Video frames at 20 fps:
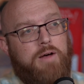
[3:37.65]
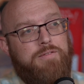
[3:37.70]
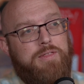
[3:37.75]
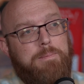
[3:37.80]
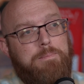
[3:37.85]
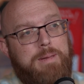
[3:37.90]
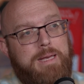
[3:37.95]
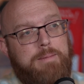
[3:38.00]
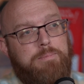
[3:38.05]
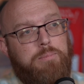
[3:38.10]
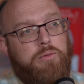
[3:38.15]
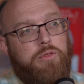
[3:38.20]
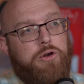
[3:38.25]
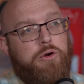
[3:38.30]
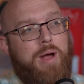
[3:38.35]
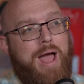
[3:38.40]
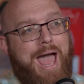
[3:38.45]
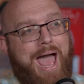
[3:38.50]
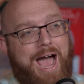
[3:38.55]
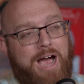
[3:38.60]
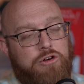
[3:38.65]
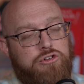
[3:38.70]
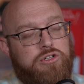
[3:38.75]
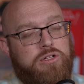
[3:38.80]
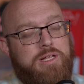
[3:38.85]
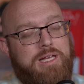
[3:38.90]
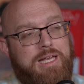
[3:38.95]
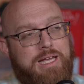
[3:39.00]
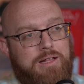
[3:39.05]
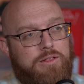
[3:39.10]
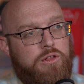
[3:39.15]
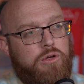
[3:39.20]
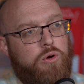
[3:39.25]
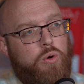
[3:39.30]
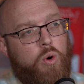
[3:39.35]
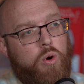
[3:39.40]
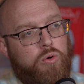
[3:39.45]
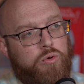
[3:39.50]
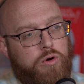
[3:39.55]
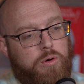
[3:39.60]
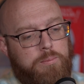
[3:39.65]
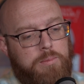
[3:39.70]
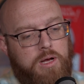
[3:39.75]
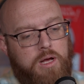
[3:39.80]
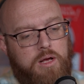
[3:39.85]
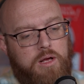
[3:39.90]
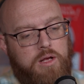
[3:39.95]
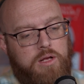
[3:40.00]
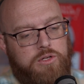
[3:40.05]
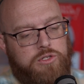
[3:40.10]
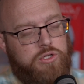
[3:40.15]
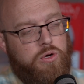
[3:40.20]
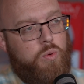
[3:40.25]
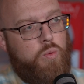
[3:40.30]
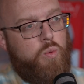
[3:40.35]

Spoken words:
of the people that are actually in the courtroom. So